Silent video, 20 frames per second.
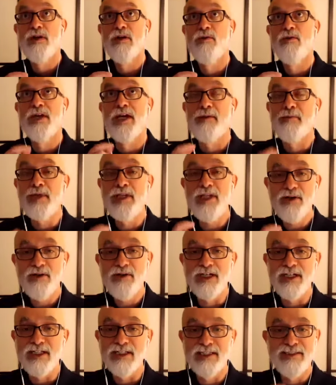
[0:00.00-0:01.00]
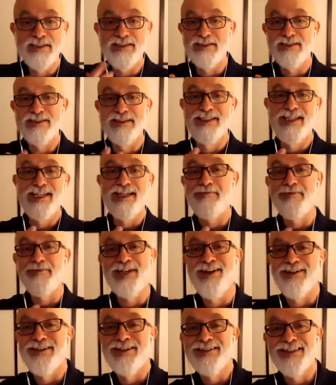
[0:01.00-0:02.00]
what I'm hearing, and this is getting me
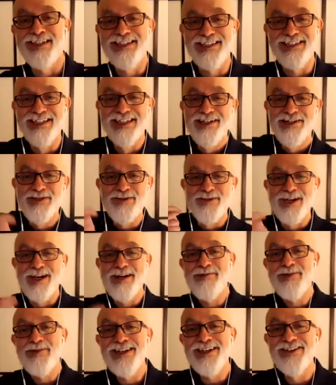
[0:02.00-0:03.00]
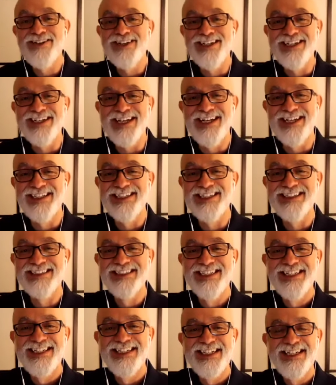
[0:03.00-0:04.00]
all excited. So what I'm hearing is
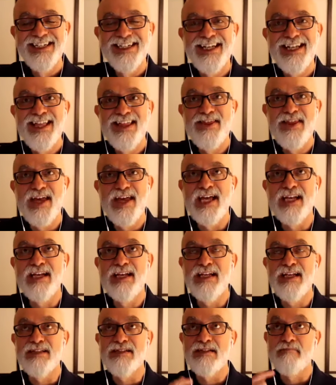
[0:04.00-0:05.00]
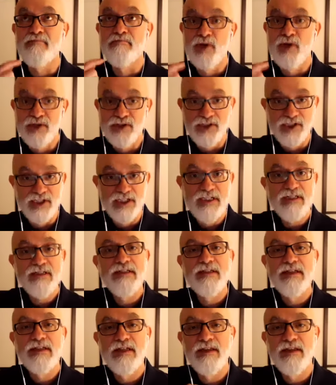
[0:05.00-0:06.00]
that it's emergent,
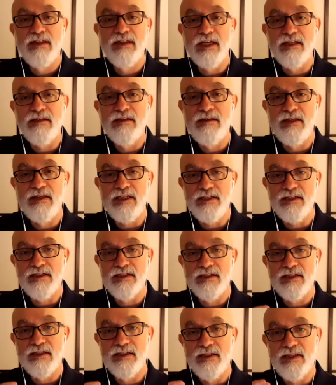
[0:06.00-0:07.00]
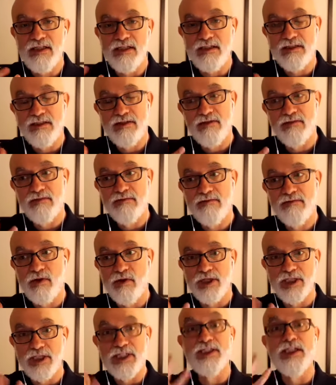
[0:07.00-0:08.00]
that these these
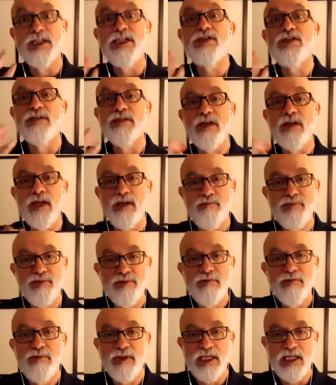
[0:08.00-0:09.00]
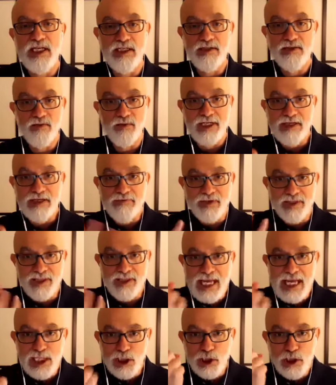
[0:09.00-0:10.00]
organization type things, whatever
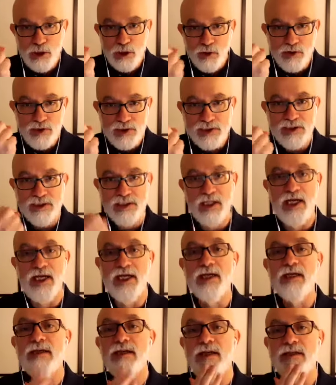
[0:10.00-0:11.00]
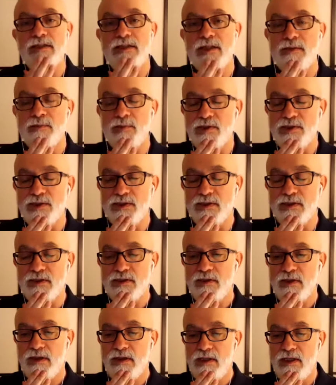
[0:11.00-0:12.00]
that looks like, is an emergent
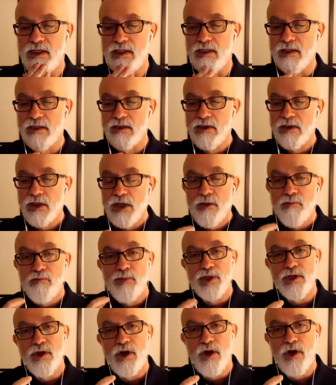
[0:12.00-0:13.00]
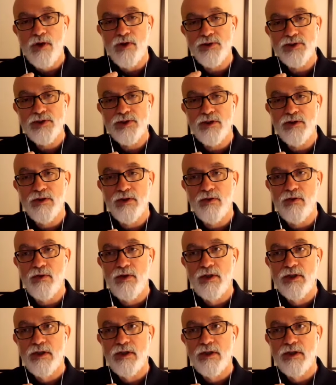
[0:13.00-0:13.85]
thing. But mm-hmm. also,